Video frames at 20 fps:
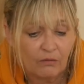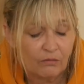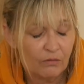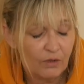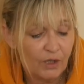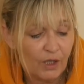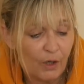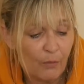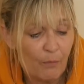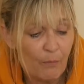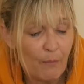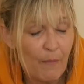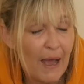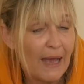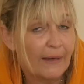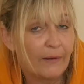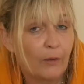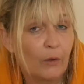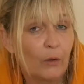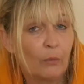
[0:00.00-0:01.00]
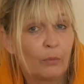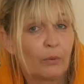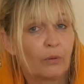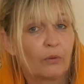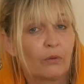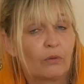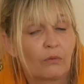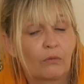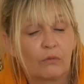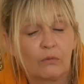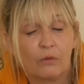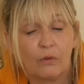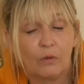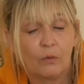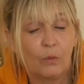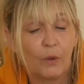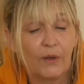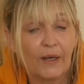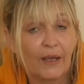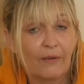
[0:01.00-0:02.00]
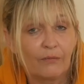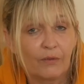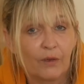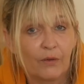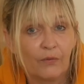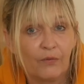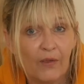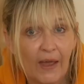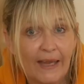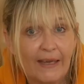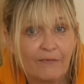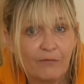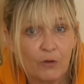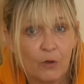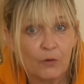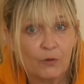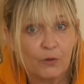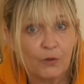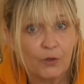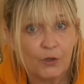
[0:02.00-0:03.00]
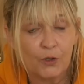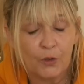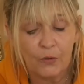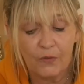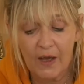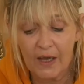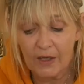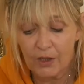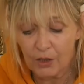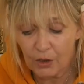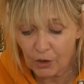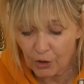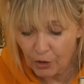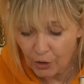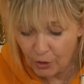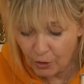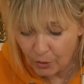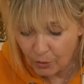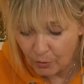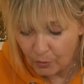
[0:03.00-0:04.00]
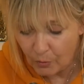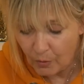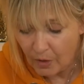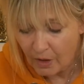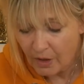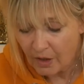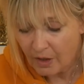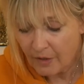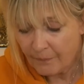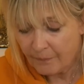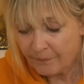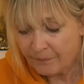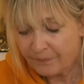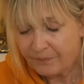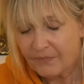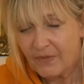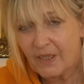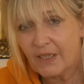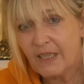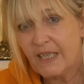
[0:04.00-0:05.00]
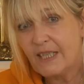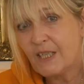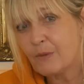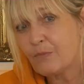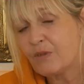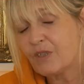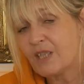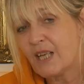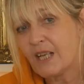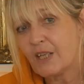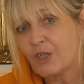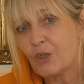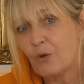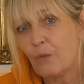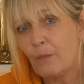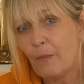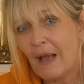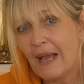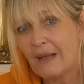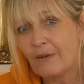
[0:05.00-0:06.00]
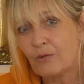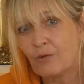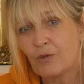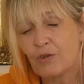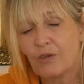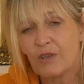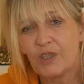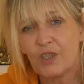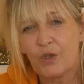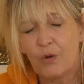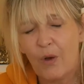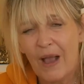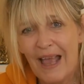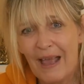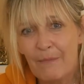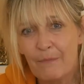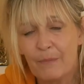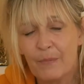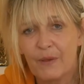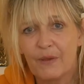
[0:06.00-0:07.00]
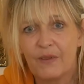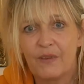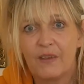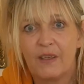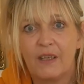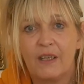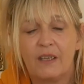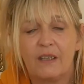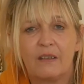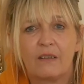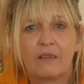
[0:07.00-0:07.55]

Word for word: you know, man up or whatever. They've got to do that. You need to protect your boundaries, your empathy,